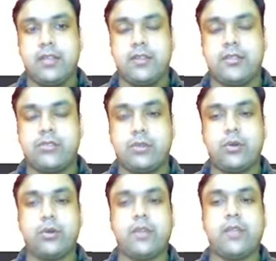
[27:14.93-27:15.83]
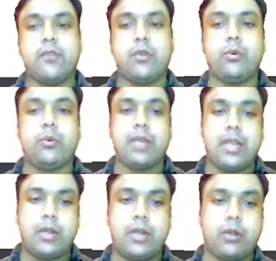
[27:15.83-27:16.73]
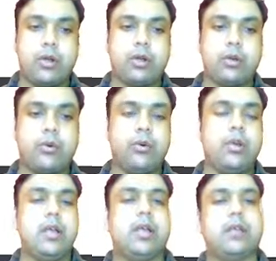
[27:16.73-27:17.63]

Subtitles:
So if you really want to